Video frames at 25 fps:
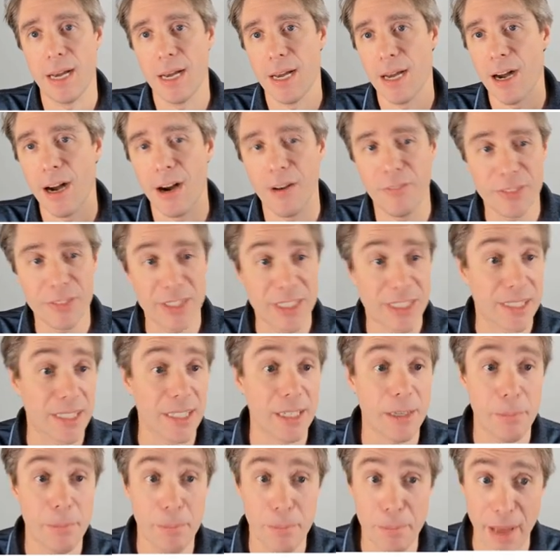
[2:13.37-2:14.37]
obviously,
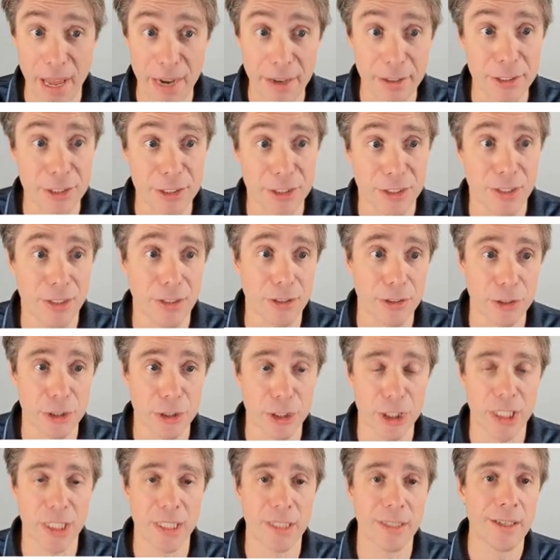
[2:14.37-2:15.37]
a better
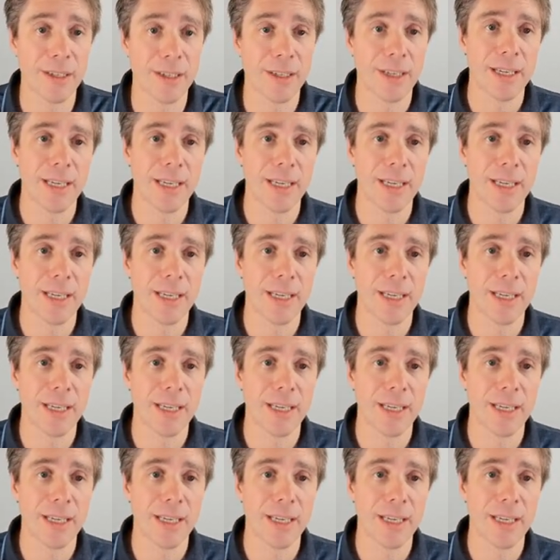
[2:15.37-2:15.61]
solution